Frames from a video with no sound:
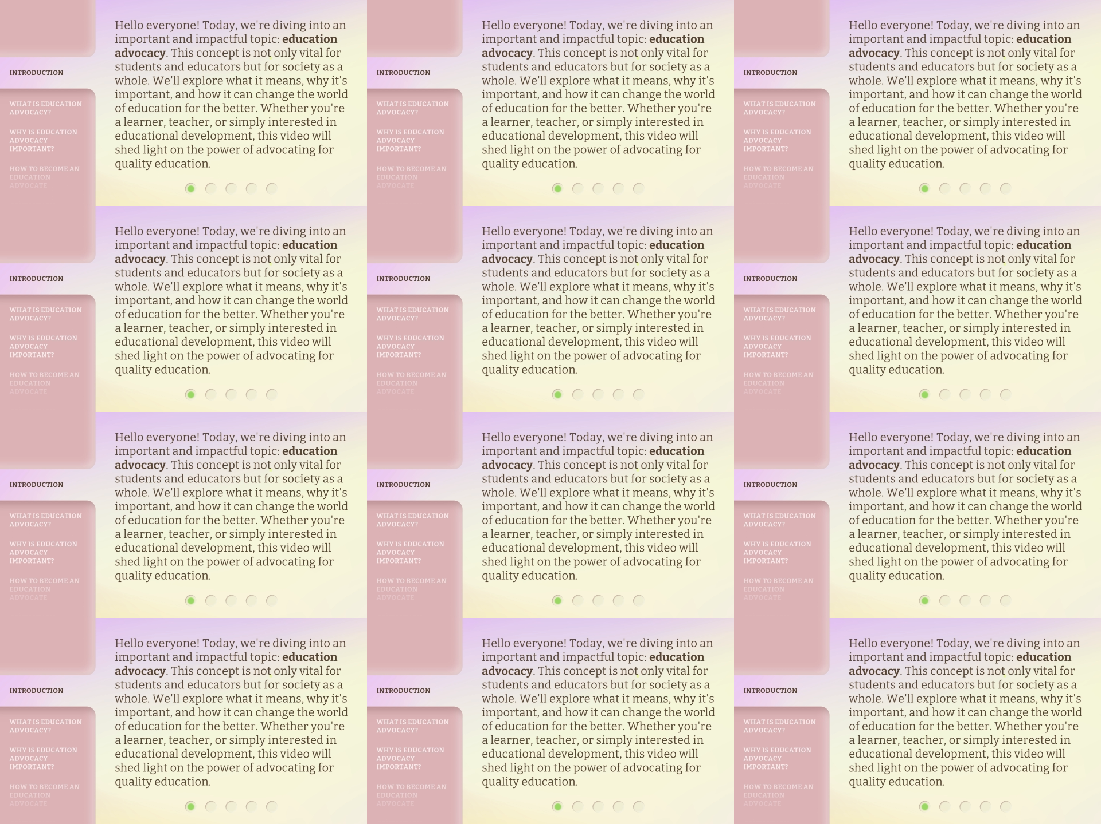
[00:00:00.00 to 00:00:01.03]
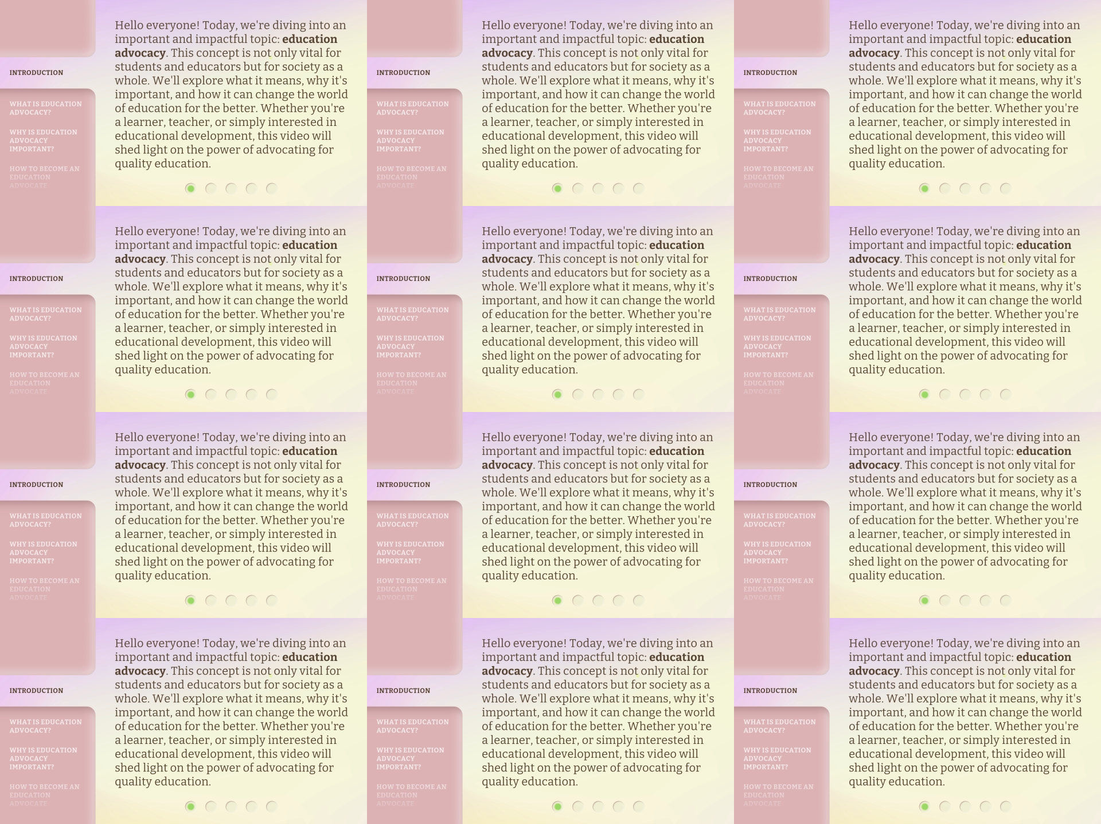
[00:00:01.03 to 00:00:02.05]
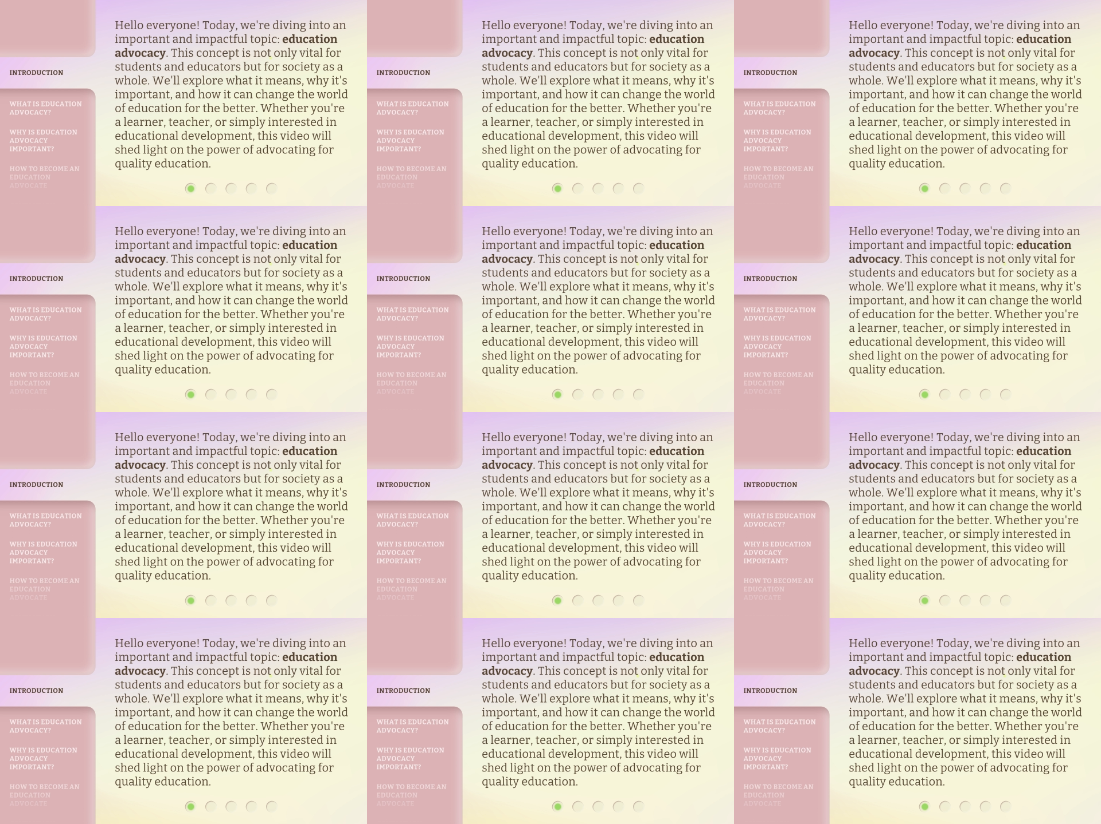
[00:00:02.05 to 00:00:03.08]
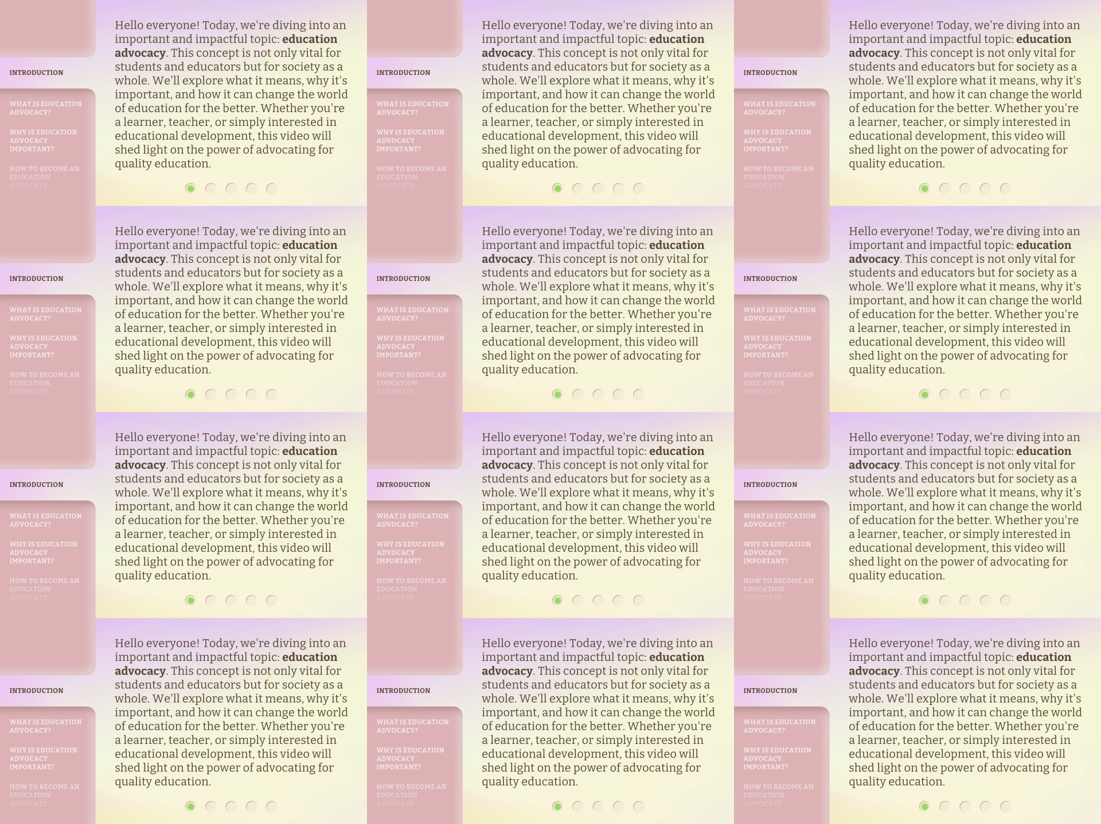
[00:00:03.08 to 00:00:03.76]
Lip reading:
Nobody's mouth can be seen.